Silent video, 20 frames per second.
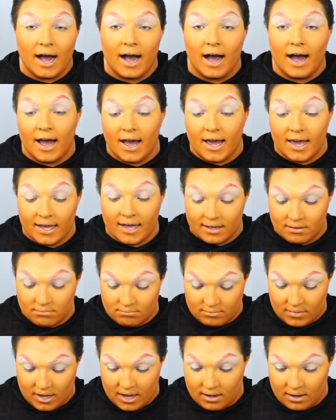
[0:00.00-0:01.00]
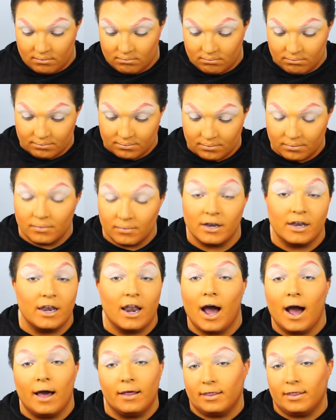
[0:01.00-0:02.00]
I am
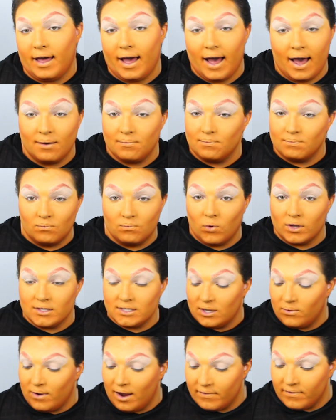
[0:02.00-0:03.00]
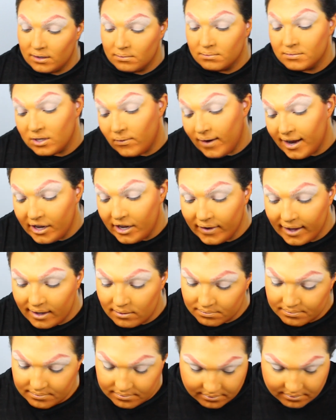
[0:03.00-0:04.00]
not that whatsoever, so I do it.